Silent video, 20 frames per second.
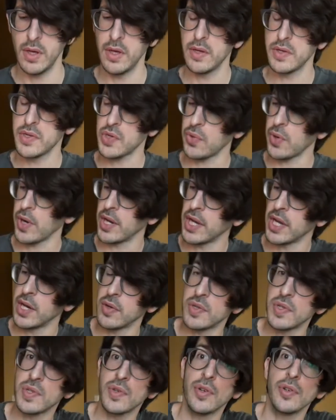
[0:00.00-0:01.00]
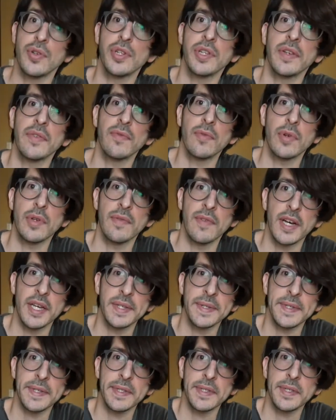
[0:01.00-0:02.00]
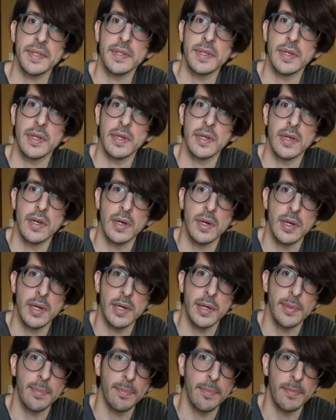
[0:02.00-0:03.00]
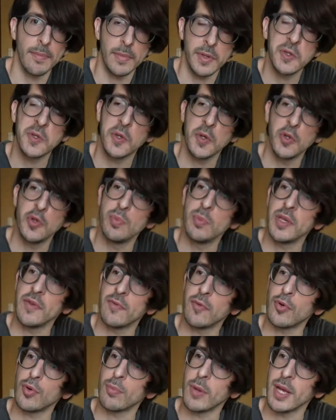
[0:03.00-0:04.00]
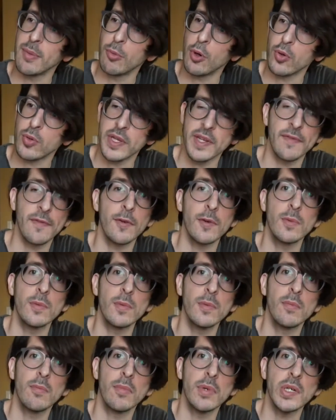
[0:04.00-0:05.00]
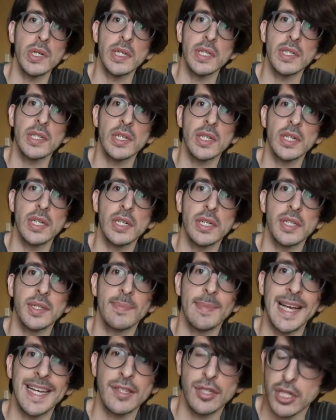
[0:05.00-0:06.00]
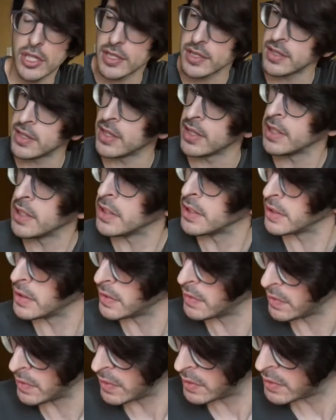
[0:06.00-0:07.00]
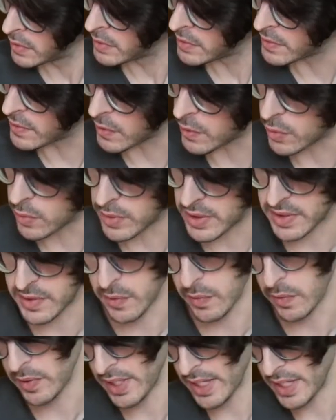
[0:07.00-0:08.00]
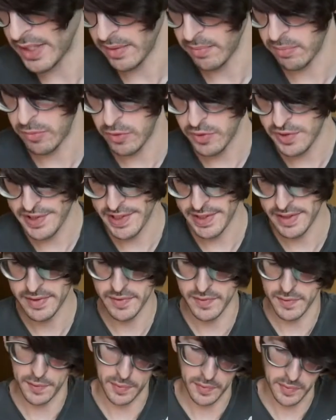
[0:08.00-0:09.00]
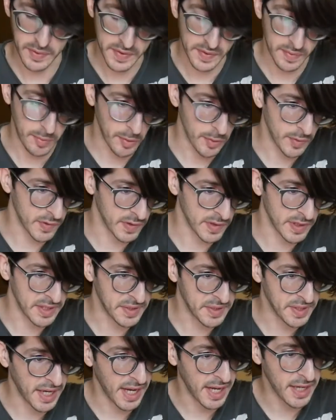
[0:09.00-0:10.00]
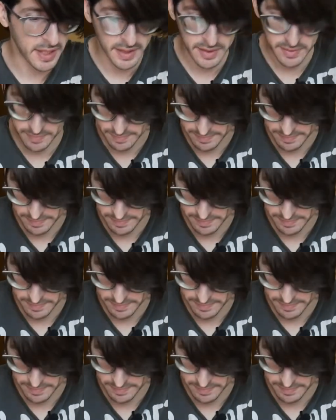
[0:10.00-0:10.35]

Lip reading: So right now it's searching for devices. Excuse me for my broken phone, but I smashed it. So it's on 18%, so it's supposedly scanning.